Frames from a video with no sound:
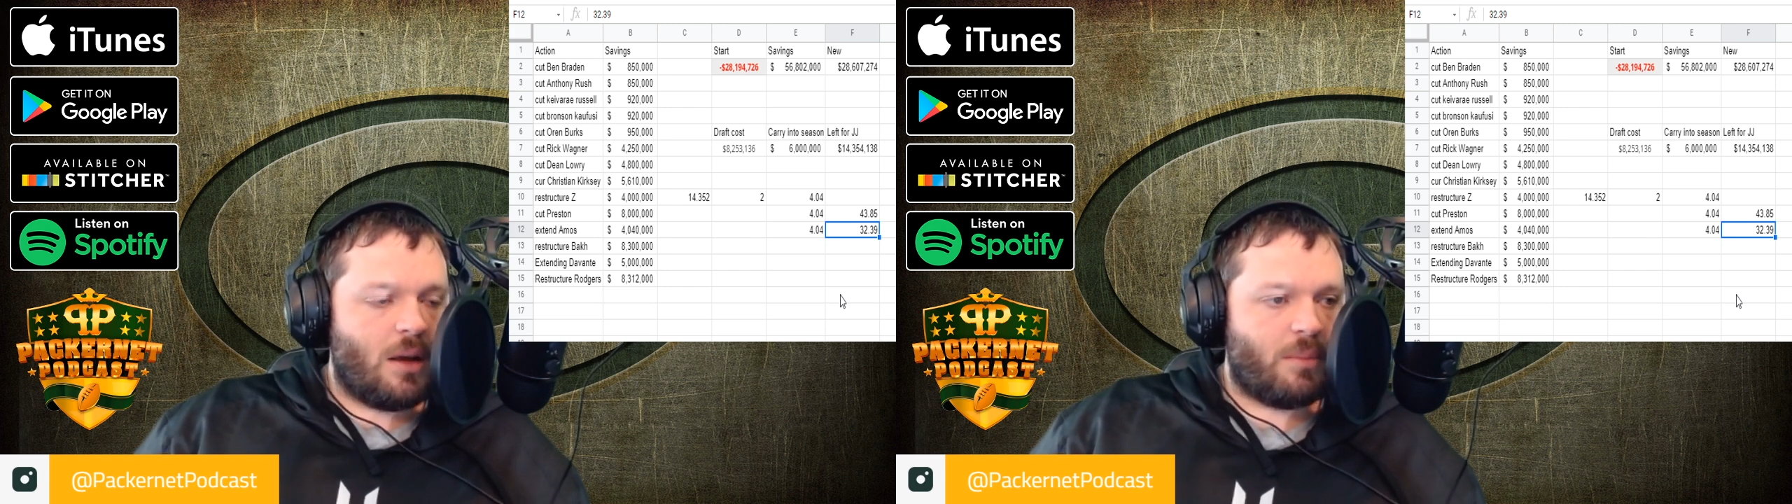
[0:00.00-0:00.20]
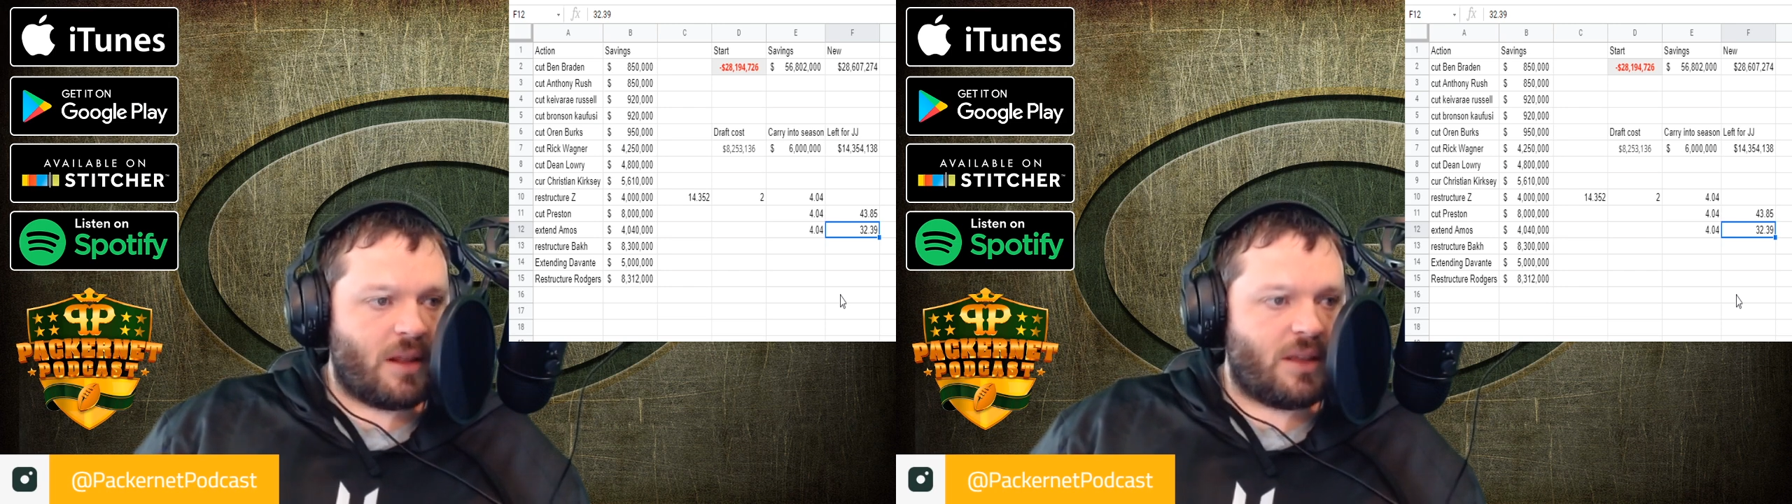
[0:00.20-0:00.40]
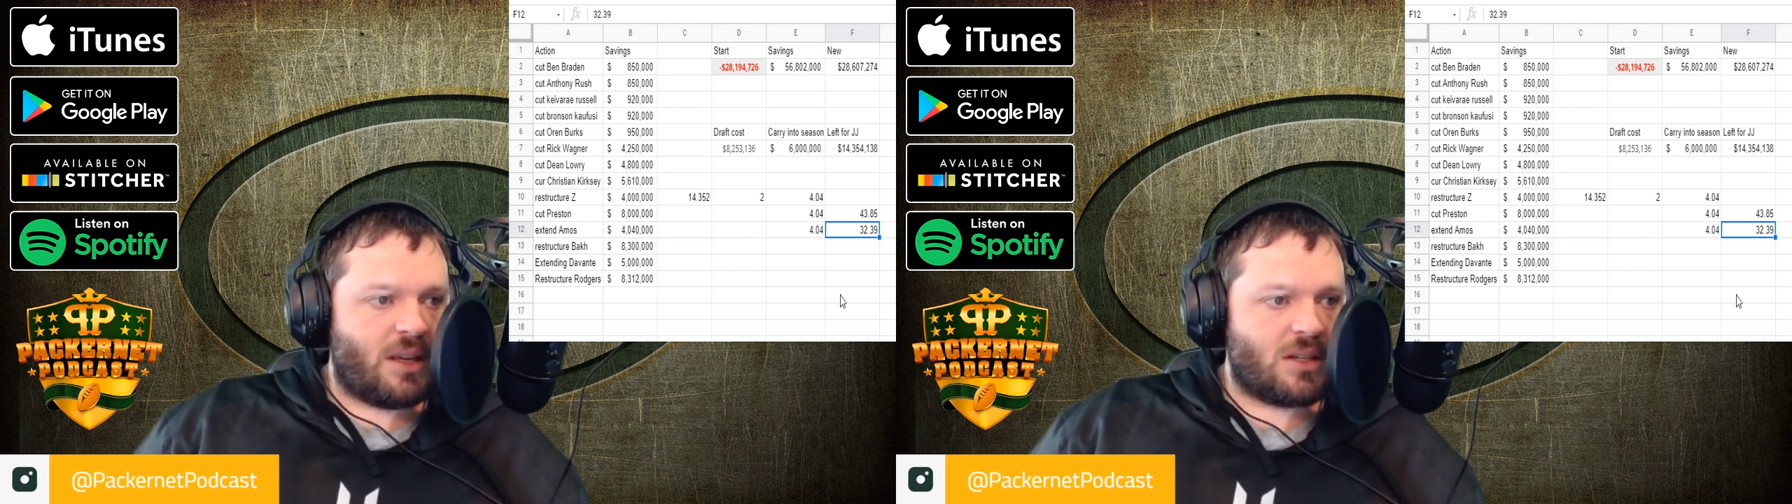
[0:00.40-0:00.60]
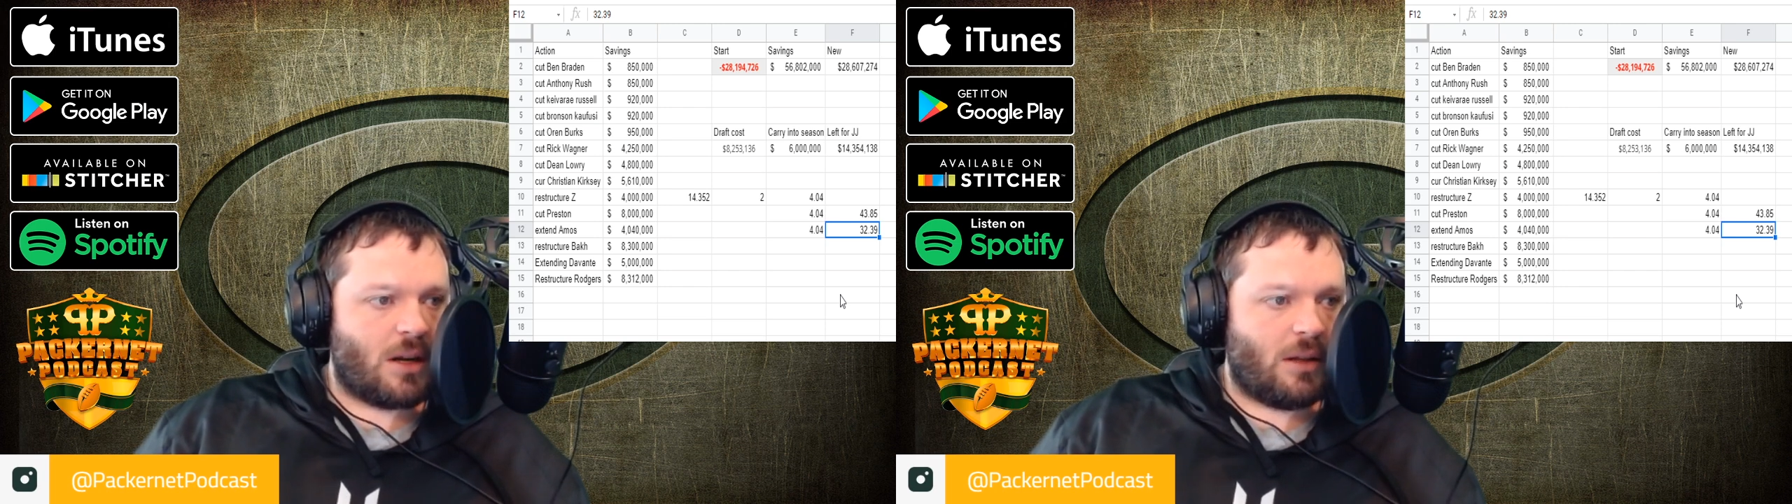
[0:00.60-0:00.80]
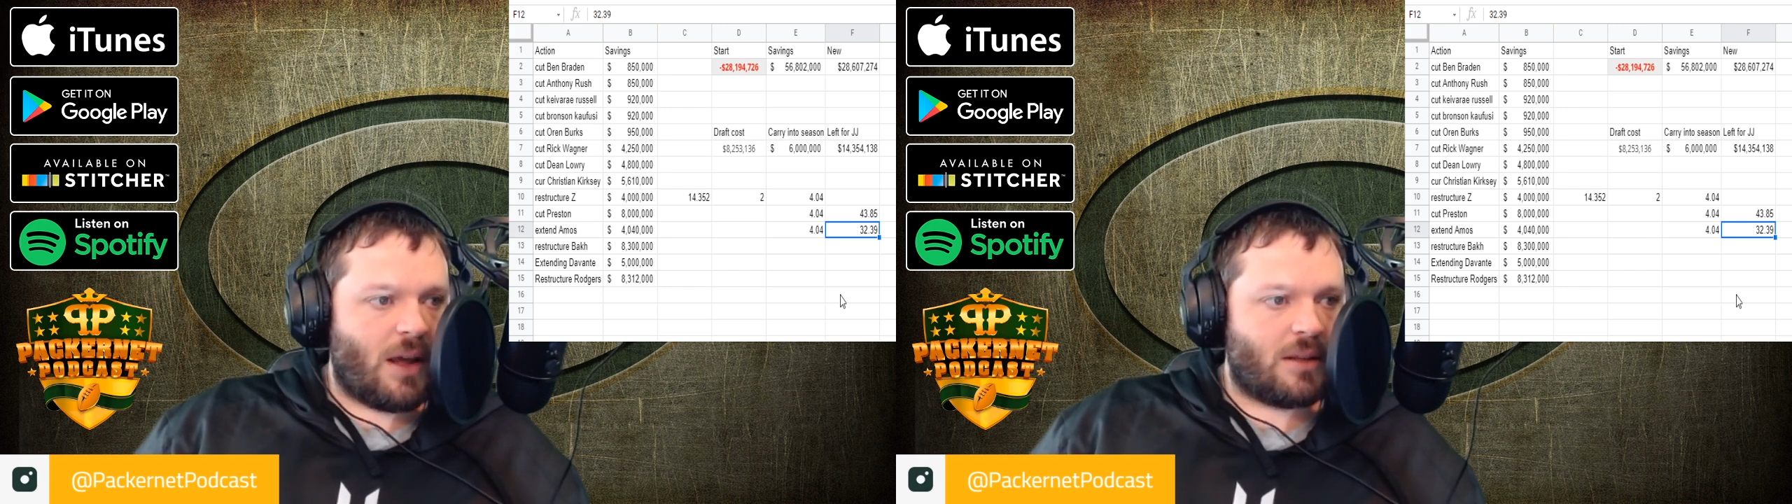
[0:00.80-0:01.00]
but I think he's going
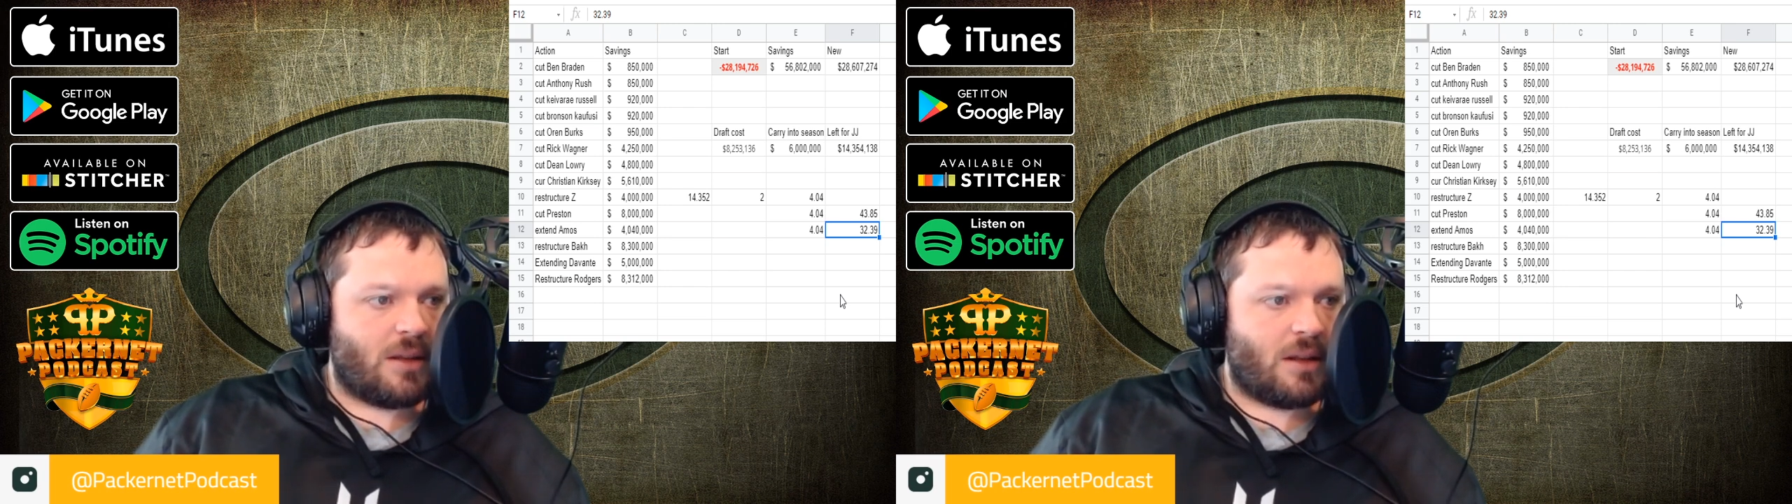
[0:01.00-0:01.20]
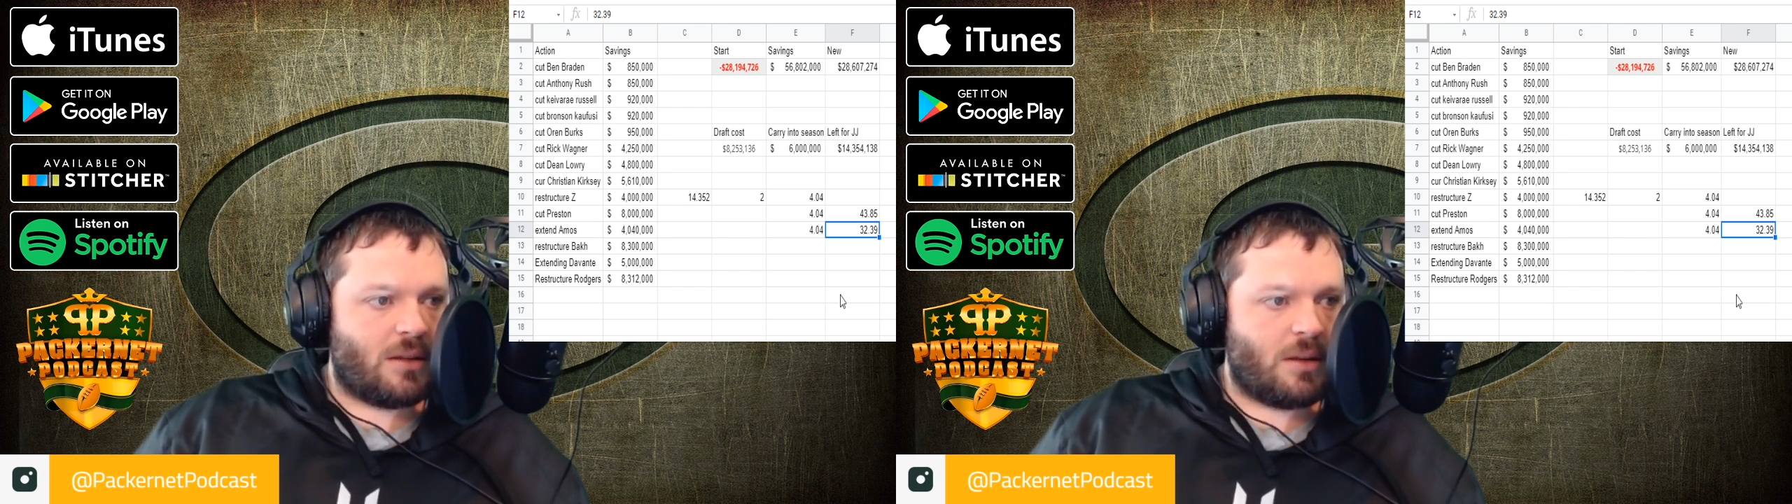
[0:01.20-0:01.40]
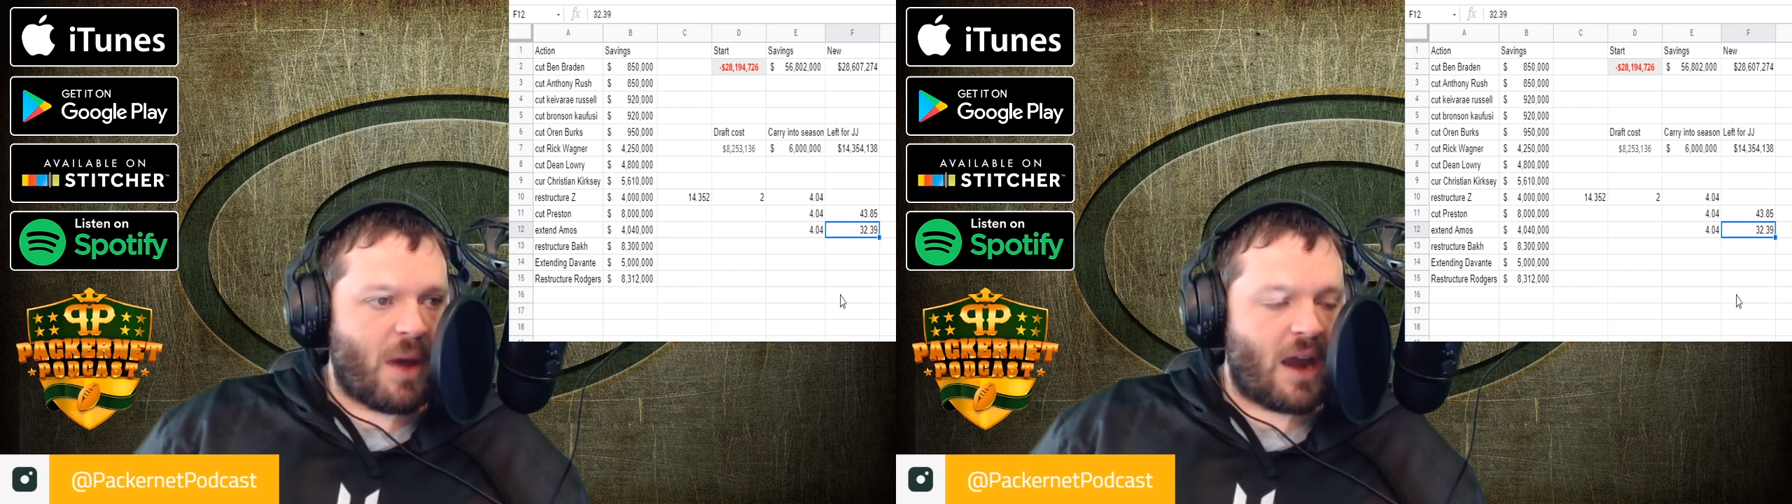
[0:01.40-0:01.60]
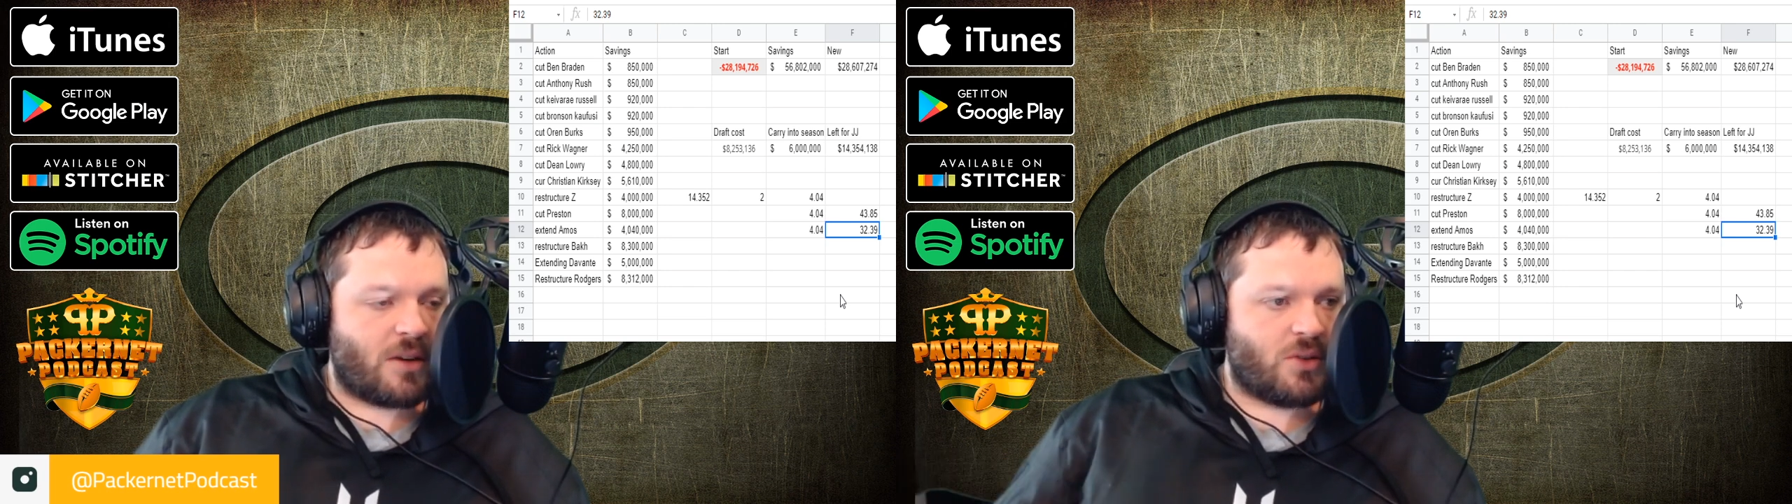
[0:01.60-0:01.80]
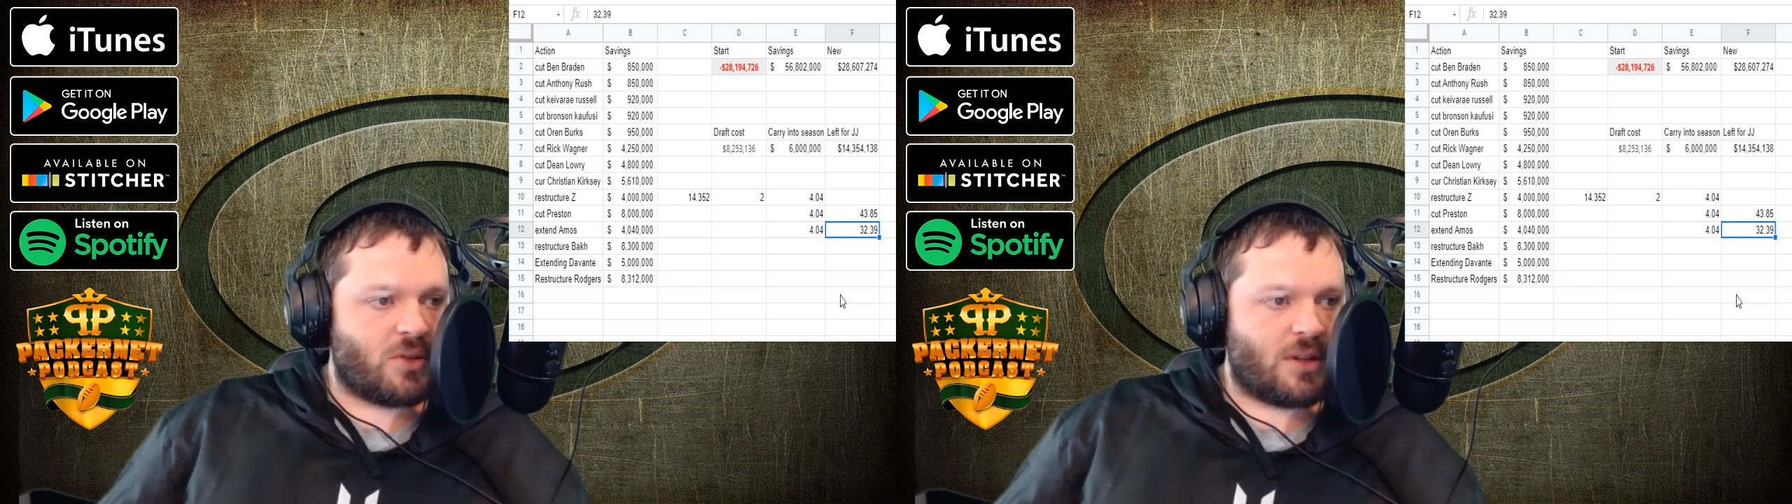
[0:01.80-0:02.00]
to like that the
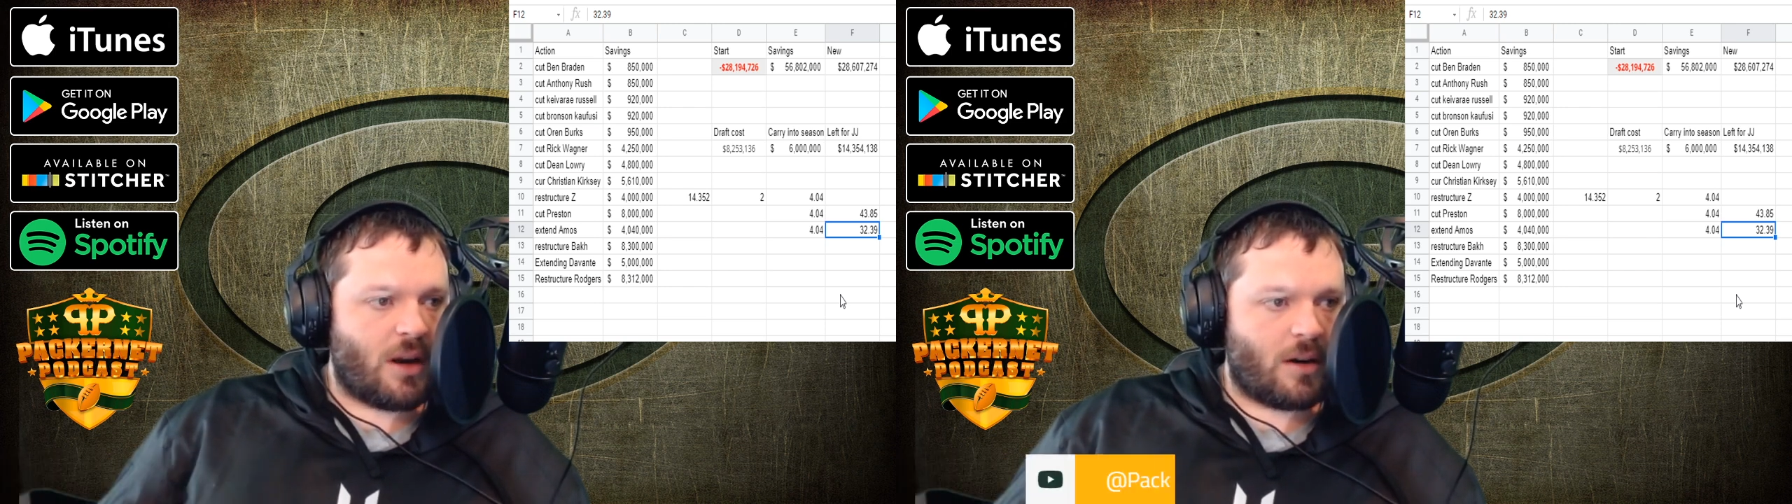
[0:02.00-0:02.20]
Packers are,